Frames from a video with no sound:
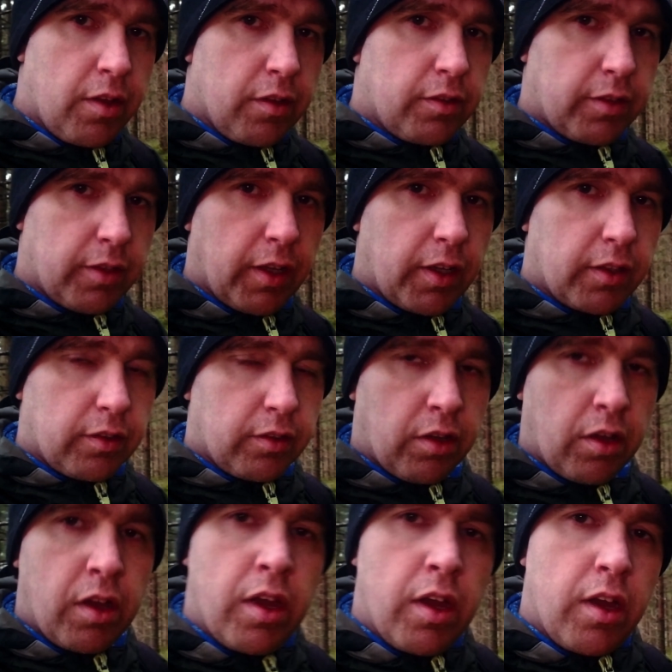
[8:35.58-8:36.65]
things
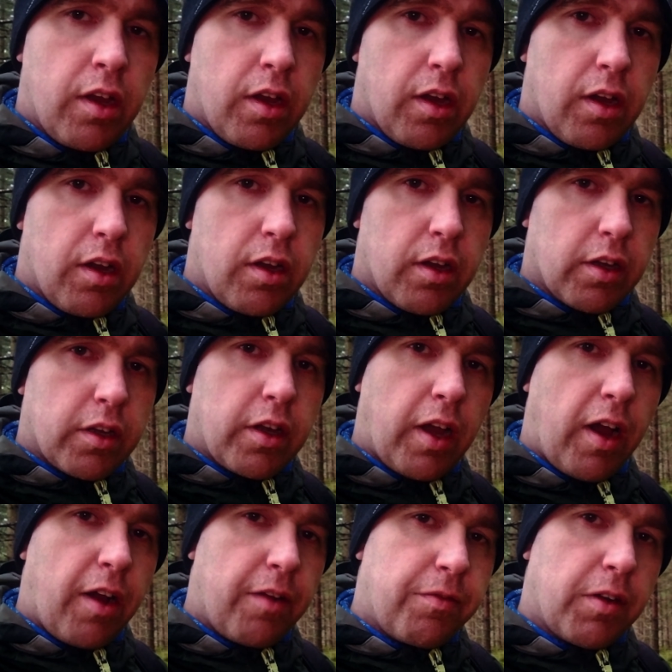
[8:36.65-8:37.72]
uh,
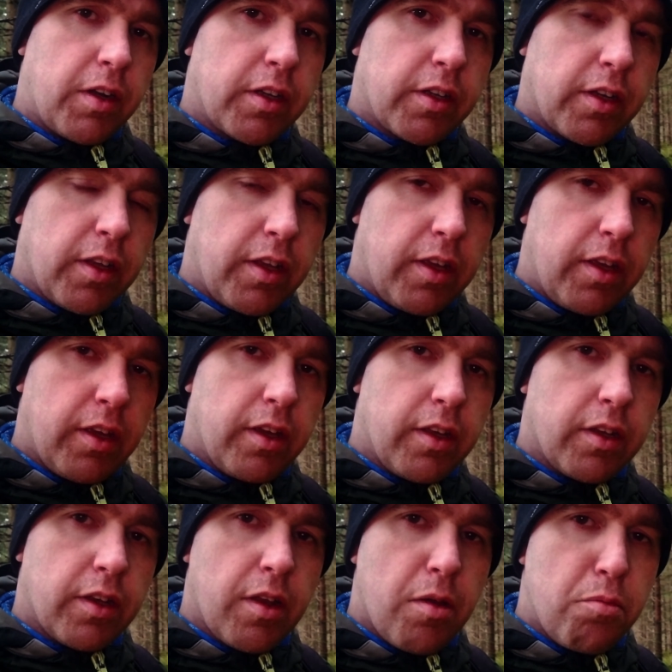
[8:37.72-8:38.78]
covered
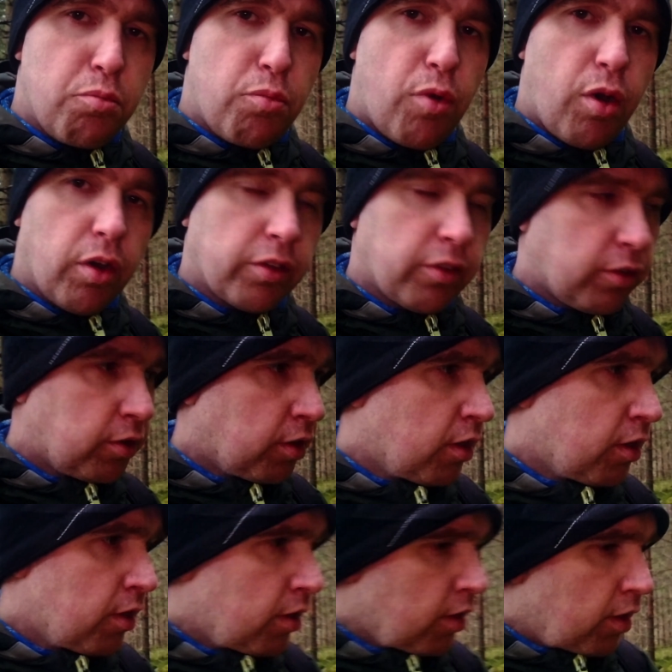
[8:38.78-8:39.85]
in moss
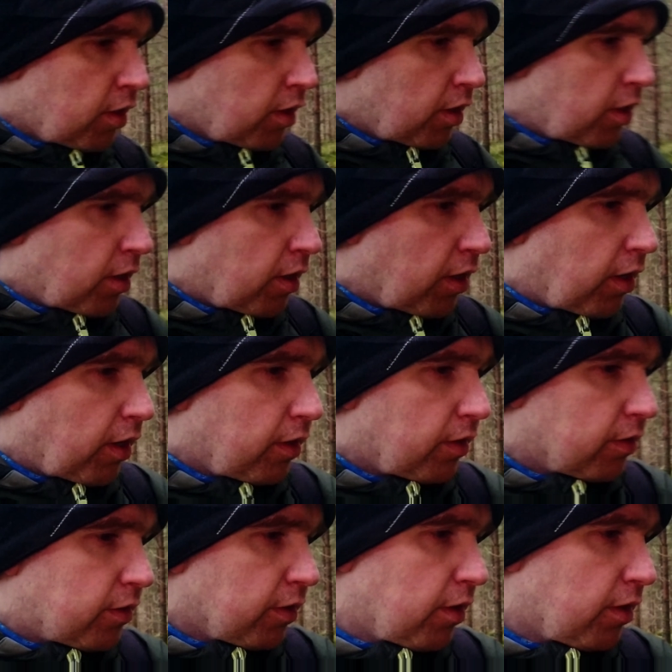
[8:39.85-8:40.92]

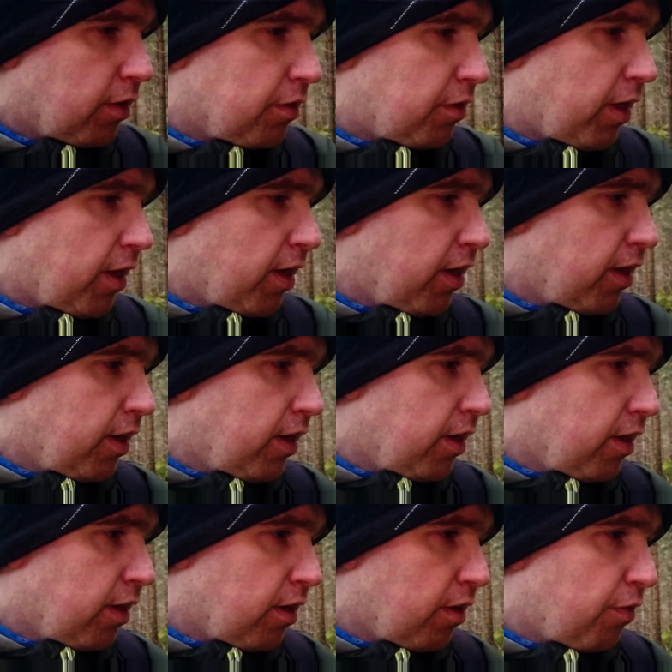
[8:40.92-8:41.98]
and uh,
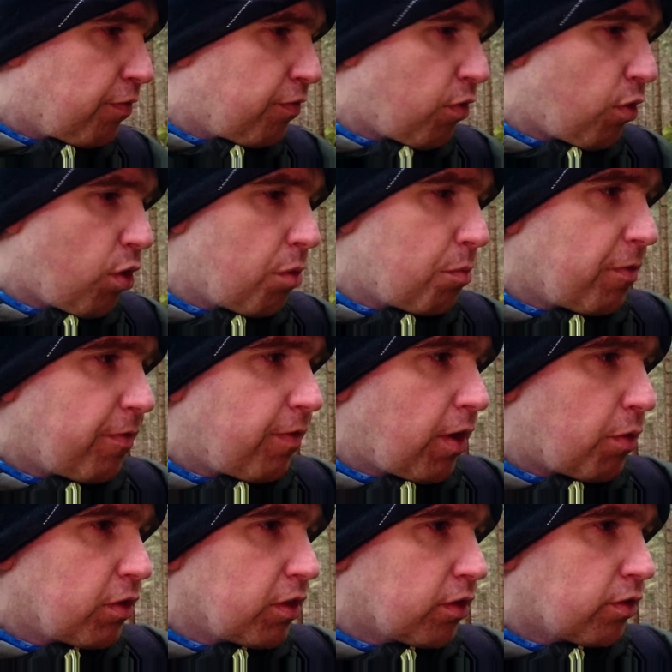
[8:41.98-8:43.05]
they form a
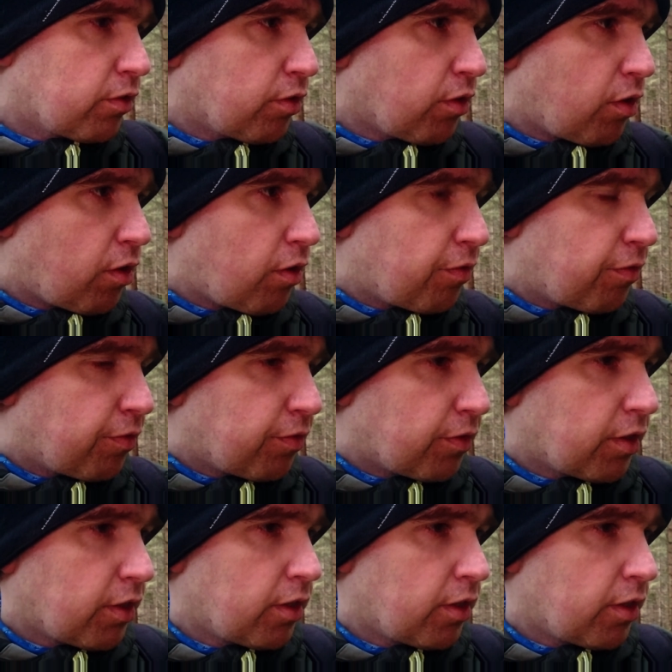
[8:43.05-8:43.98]
very soft